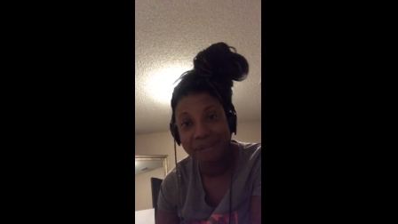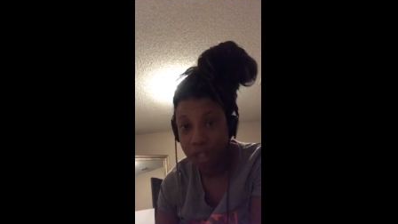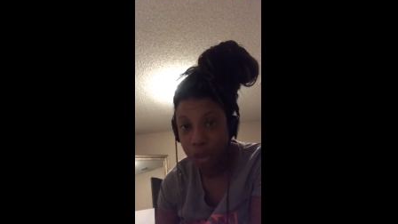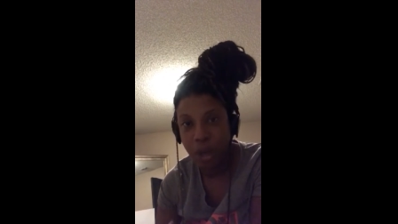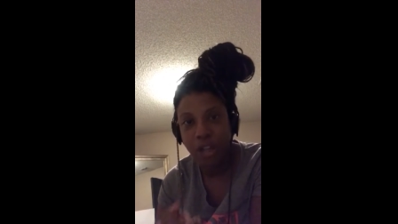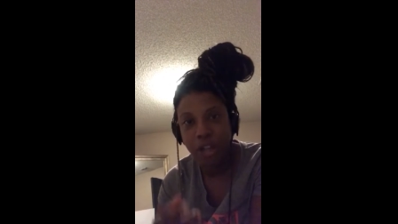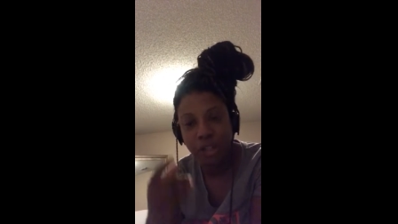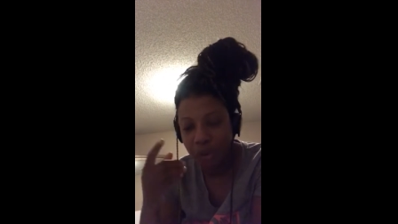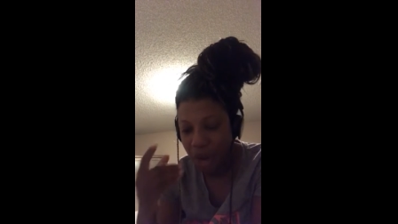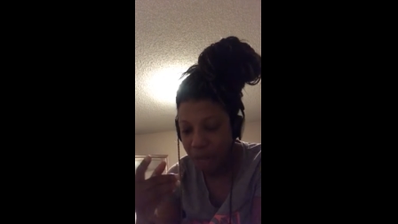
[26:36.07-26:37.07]
That's why
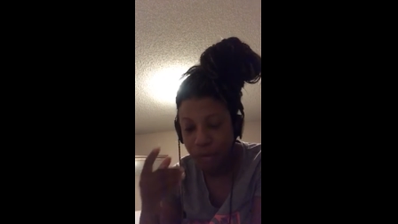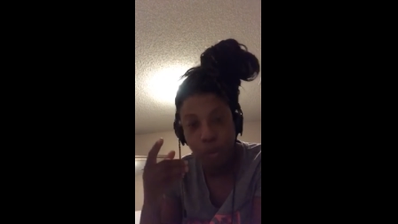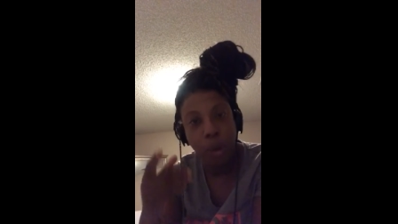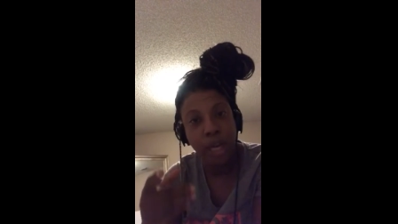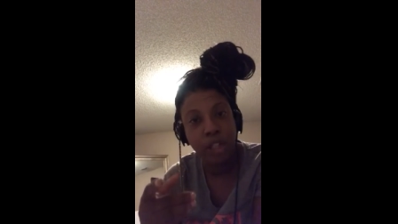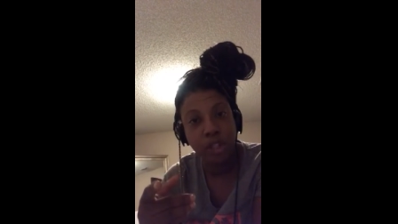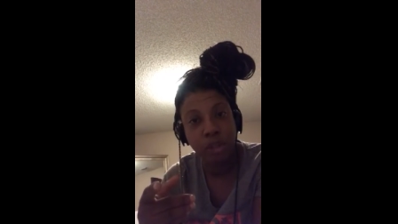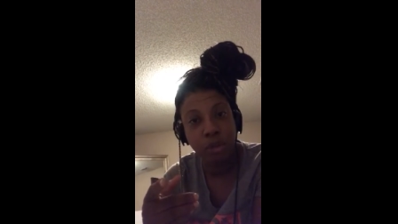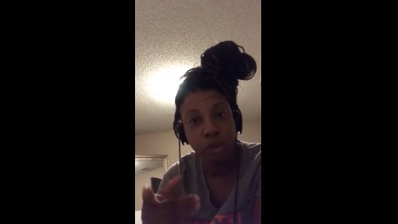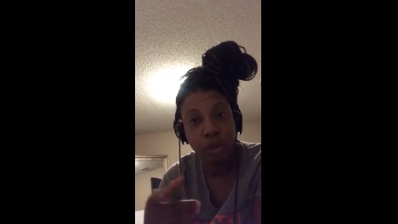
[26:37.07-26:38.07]
you have to watch
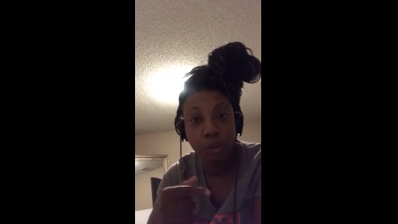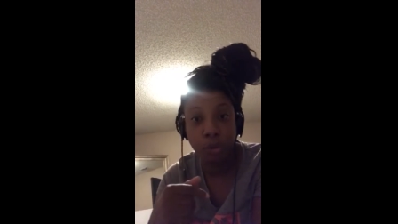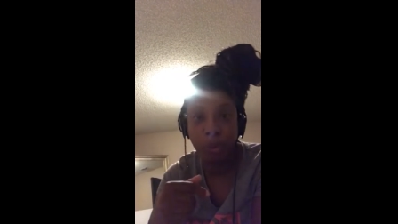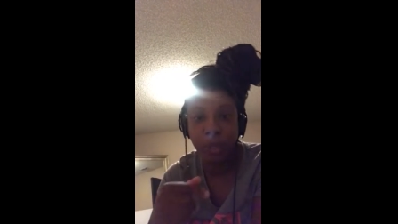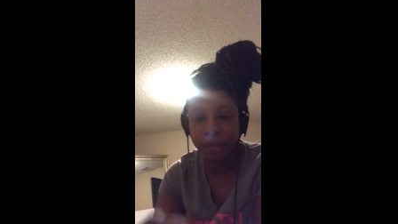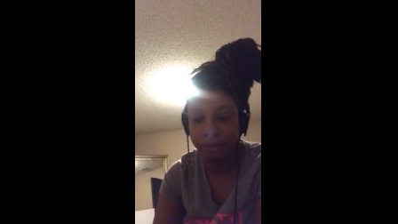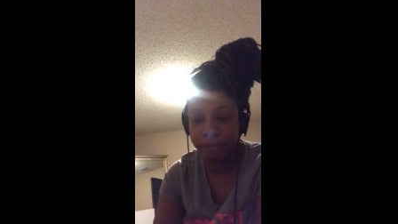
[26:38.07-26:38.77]
who you fool with.